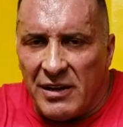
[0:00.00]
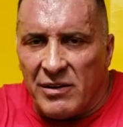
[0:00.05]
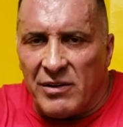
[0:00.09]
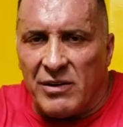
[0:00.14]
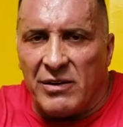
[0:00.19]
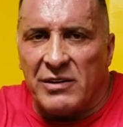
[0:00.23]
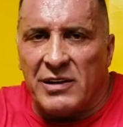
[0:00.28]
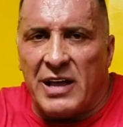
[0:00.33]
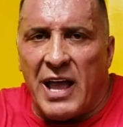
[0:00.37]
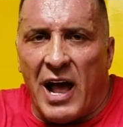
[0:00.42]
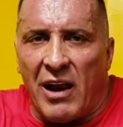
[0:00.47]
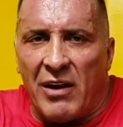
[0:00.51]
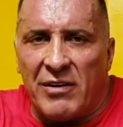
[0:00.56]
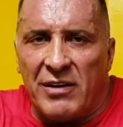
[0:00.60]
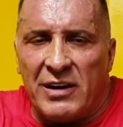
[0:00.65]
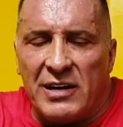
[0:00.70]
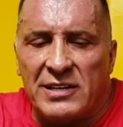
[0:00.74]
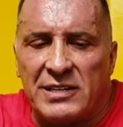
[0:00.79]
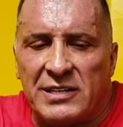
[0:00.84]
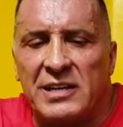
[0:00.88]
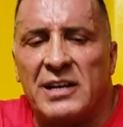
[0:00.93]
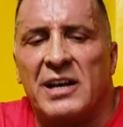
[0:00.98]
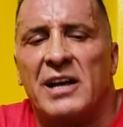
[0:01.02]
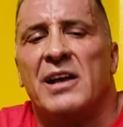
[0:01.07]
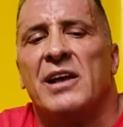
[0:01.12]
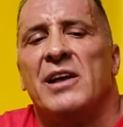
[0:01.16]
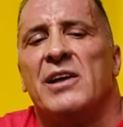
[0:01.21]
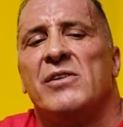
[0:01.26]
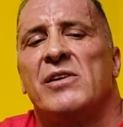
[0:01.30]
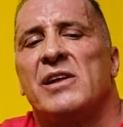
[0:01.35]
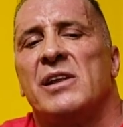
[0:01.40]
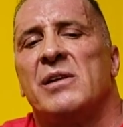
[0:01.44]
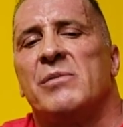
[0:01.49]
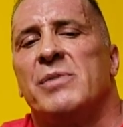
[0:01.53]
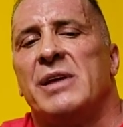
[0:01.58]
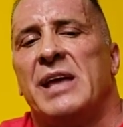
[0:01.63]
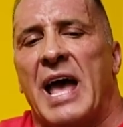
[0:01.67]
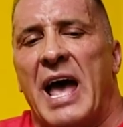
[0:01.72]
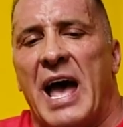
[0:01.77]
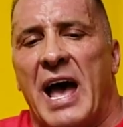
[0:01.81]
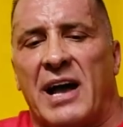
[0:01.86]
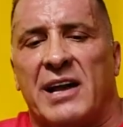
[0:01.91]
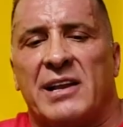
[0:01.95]
good calories. You're going to
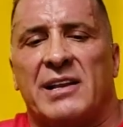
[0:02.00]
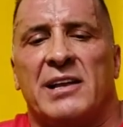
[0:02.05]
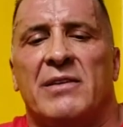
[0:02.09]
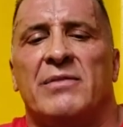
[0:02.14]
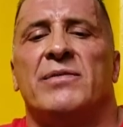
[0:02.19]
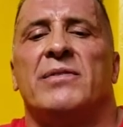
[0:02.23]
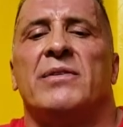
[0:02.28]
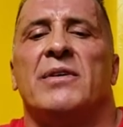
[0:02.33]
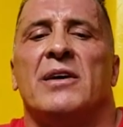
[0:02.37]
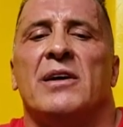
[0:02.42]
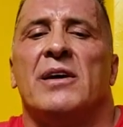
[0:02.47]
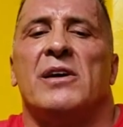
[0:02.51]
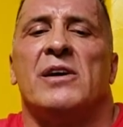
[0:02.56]
be active.